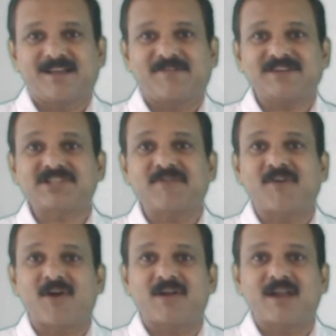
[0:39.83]
First of
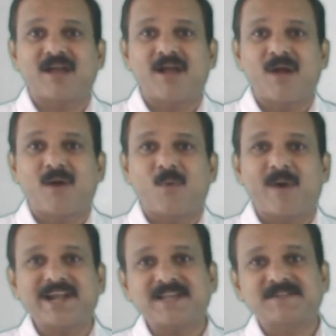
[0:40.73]
all,
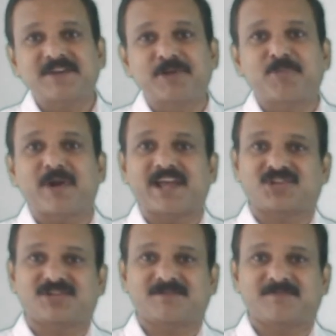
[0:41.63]
what is reproduction?